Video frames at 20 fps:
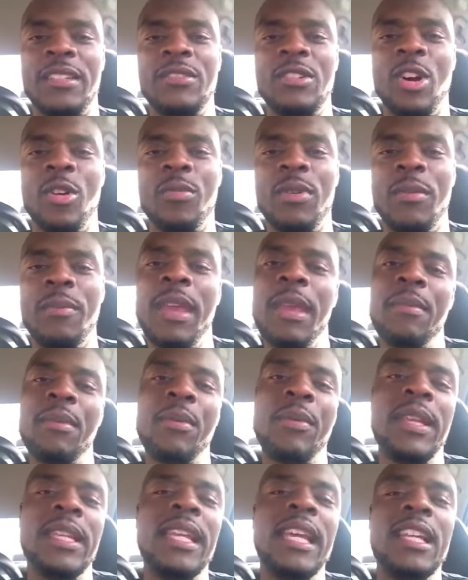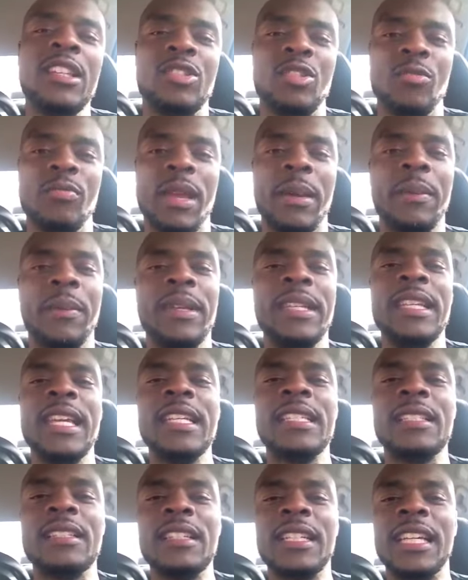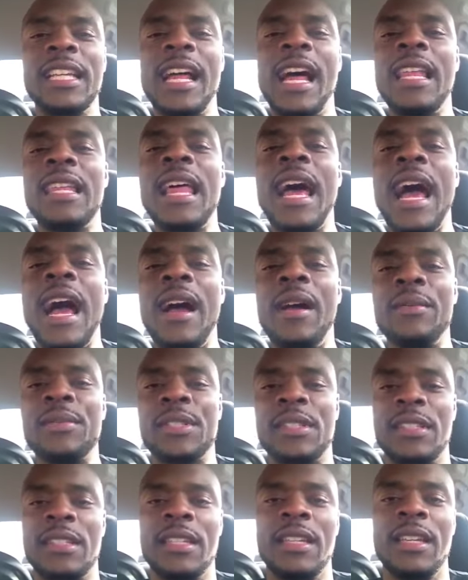But maybe we need to. Maybe we need to look at our lives